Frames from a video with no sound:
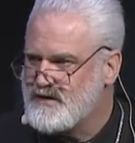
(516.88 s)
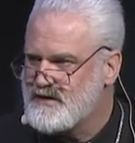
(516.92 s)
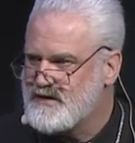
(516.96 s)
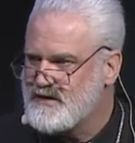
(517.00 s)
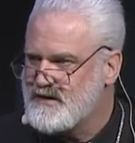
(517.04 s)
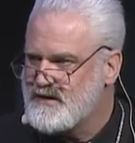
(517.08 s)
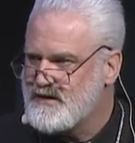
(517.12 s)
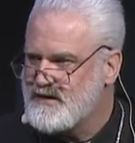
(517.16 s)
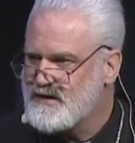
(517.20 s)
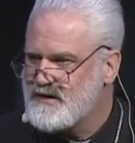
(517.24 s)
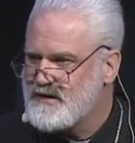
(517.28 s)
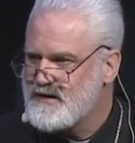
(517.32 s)

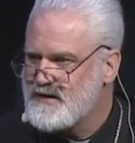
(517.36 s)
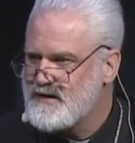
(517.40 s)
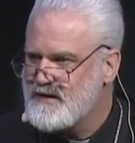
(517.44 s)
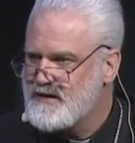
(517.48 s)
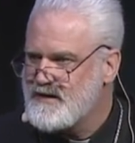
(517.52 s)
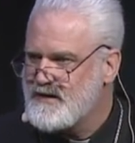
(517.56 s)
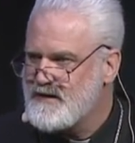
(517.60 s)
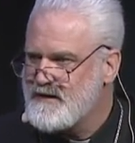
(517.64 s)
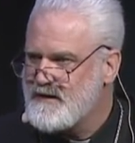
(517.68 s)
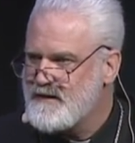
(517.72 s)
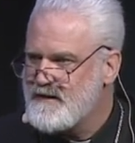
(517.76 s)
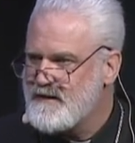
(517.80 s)

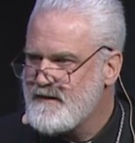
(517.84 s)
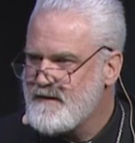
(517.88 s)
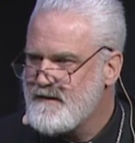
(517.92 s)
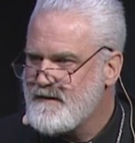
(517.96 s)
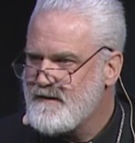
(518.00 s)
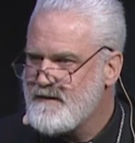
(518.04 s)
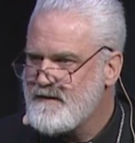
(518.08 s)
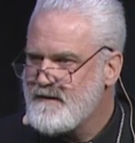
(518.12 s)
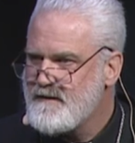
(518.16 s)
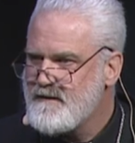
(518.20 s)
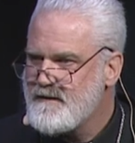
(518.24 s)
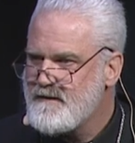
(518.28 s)

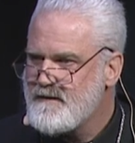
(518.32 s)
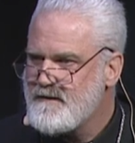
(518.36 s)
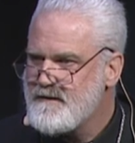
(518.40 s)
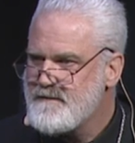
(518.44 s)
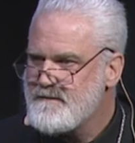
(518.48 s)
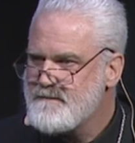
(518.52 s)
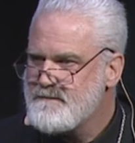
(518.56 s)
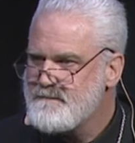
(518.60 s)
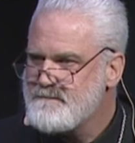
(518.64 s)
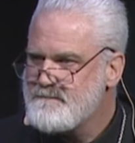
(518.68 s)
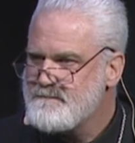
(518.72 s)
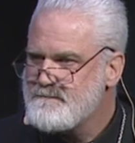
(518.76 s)

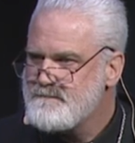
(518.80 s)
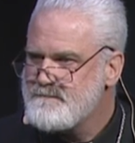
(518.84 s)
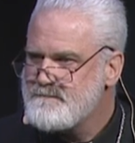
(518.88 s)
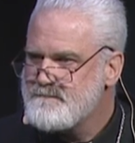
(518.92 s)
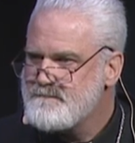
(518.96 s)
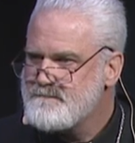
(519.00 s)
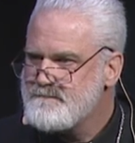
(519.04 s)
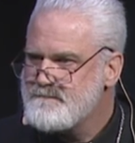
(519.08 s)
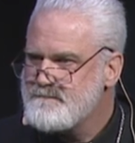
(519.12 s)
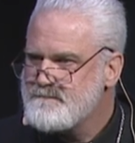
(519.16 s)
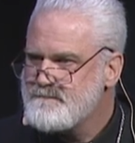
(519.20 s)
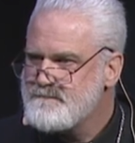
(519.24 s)

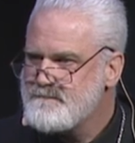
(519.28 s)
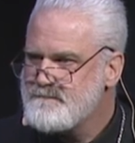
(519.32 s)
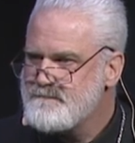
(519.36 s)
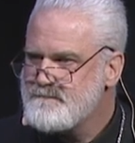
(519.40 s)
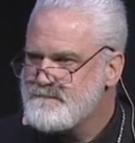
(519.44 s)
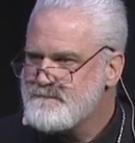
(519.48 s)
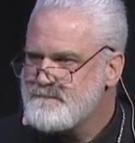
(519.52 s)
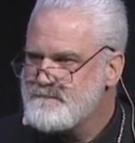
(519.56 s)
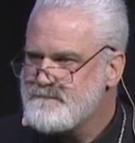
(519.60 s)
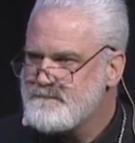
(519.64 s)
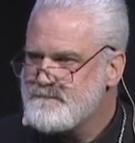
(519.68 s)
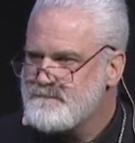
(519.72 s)

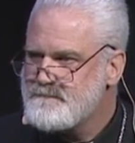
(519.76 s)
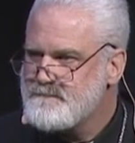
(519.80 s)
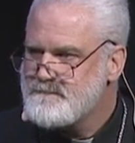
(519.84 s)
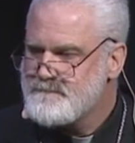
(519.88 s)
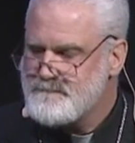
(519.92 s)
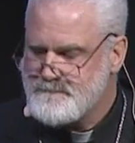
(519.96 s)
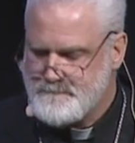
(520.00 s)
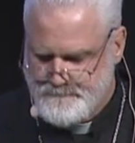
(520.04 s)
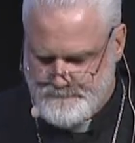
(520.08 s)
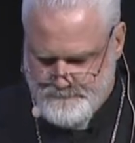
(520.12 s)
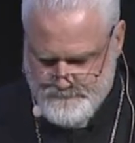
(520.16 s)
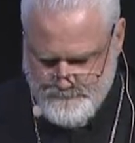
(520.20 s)

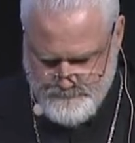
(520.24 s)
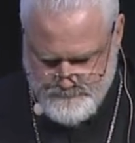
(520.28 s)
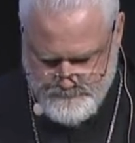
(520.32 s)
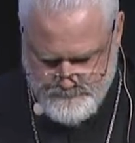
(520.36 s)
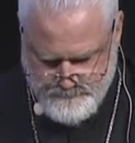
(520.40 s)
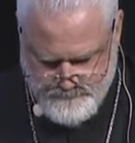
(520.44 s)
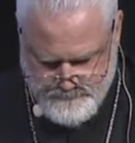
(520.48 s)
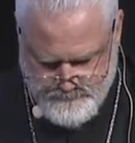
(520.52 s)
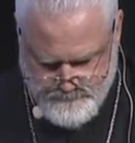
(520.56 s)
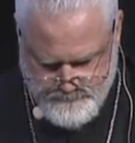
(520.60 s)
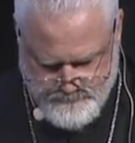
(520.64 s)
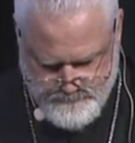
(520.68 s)

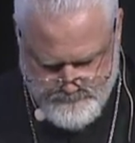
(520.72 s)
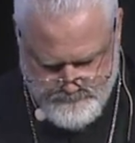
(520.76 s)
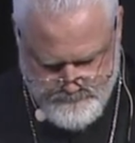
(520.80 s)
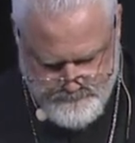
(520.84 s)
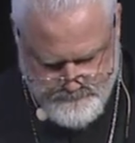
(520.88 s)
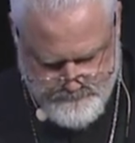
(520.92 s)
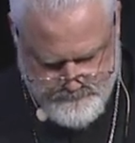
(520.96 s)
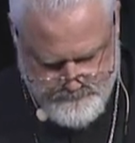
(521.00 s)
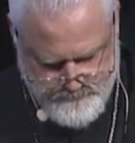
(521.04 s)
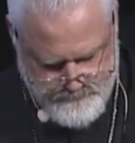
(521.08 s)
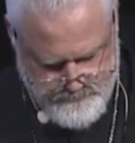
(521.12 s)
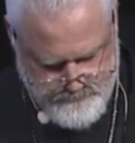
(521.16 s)

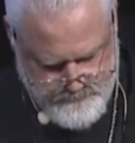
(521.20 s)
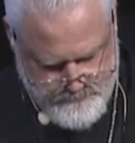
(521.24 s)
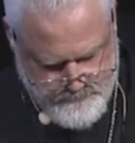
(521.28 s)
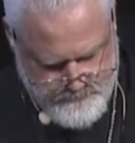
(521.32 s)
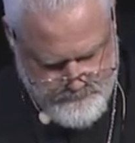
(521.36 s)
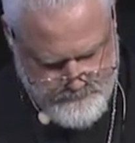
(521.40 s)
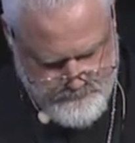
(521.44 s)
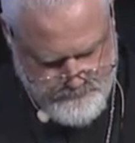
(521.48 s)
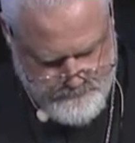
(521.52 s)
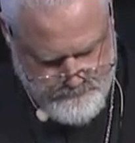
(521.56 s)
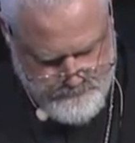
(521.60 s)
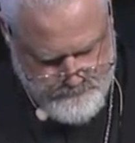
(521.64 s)

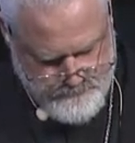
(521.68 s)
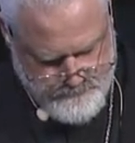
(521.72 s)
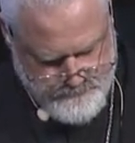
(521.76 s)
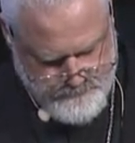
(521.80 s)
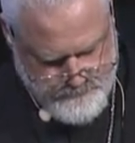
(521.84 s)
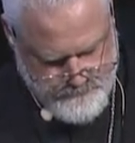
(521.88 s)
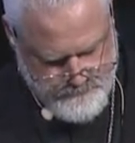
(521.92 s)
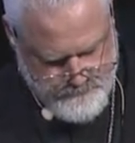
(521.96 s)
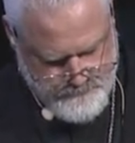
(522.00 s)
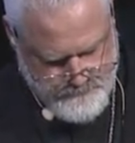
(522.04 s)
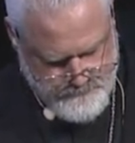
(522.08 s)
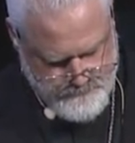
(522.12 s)

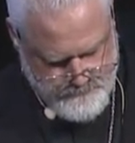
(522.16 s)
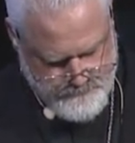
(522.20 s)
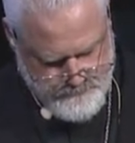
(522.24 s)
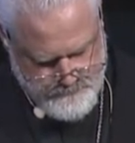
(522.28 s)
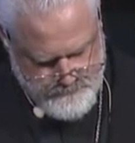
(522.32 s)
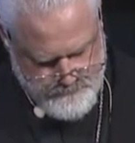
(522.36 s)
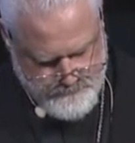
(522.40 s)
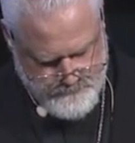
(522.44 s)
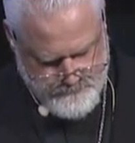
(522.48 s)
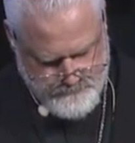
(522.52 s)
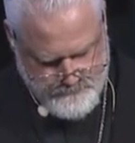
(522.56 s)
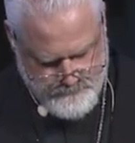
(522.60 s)

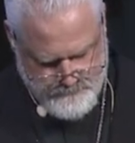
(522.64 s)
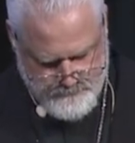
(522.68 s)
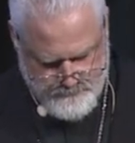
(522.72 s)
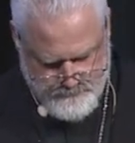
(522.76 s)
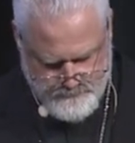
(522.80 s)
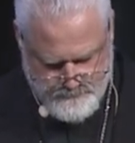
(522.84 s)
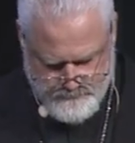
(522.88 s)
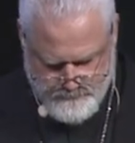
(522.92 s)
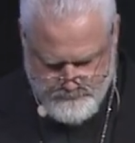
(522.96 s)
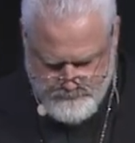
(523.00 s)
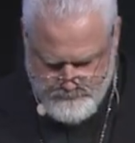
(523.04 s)
No one is speaking in this clip.